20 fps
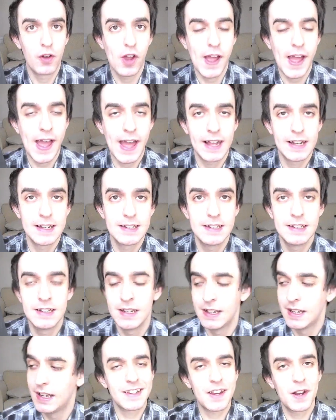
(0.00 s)
her hand.
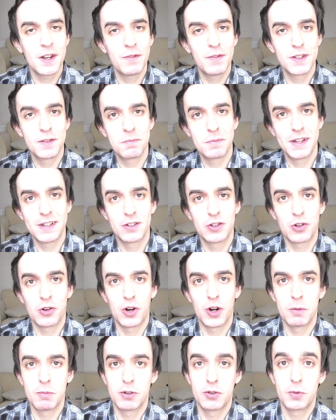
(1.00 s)
It's kind of a split
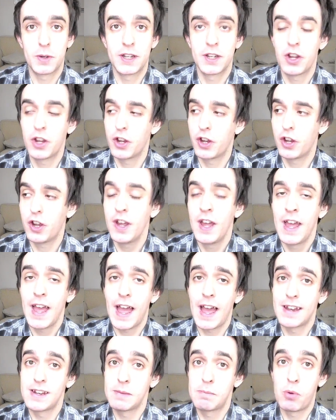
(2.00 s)
story between her
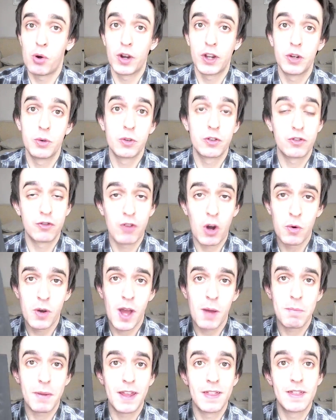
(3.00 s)
and a boy who has grown
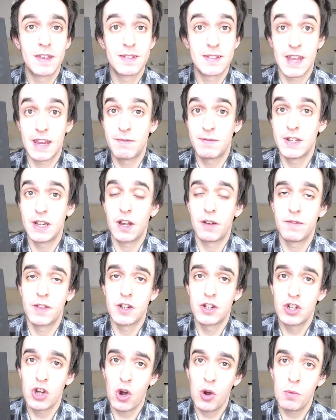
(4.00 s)
up in the safety of
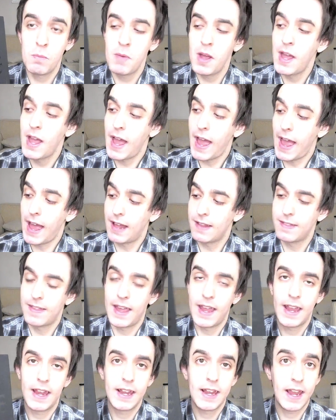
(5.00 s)
the dome, and
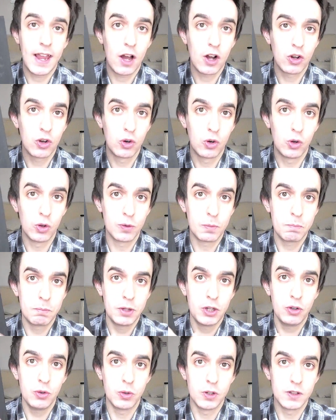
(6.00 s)
they are called
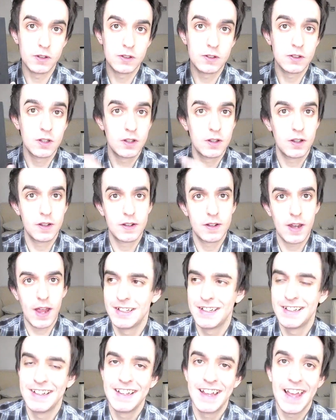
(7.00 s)
Pures.
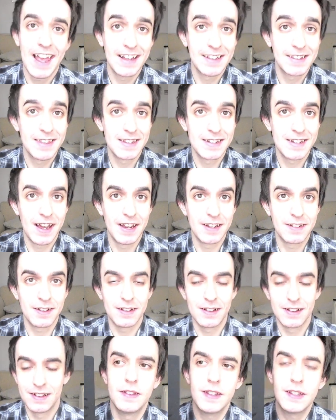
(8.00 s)
Hence the
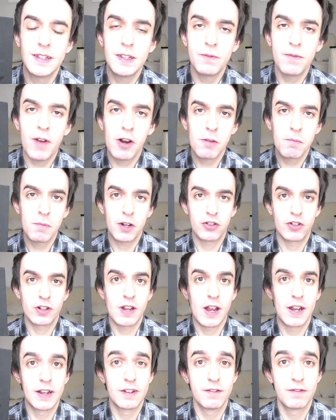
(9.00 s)
title. This is very much a
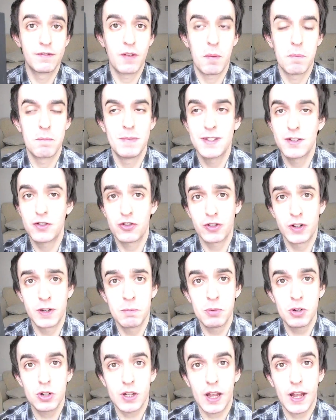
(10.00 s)
kind of mystery
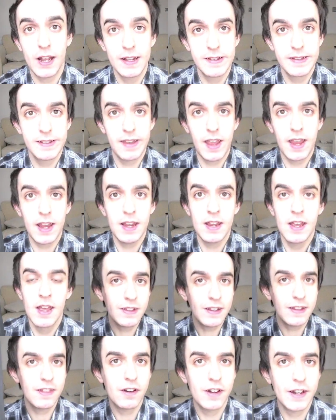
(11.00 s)
book, I'd say. I'd
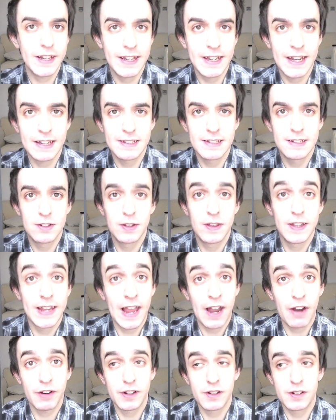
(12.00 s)
say that I connected to the
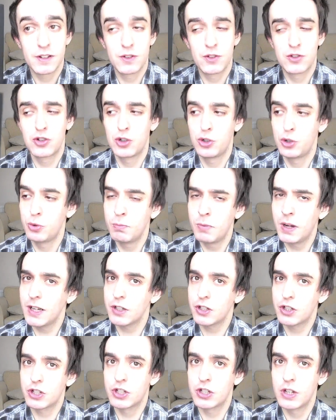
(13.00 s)
characters too
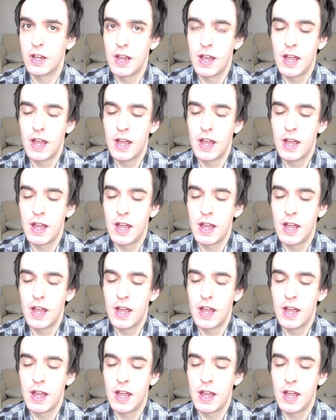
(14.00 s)
much.